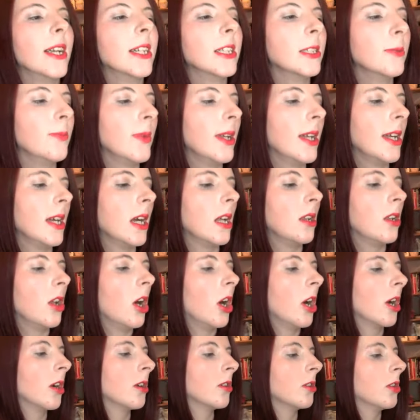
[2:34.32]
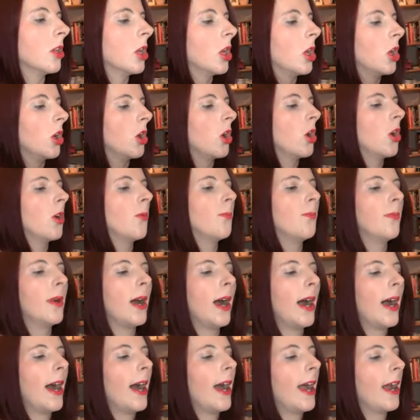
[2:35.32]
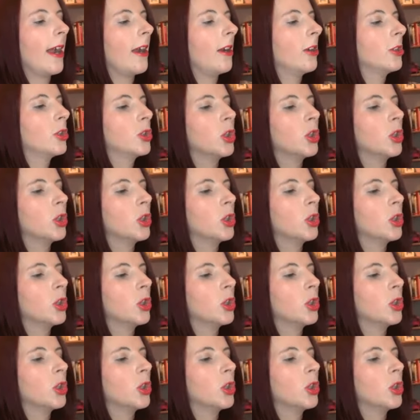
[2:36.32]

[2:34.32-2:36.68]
brings me along to my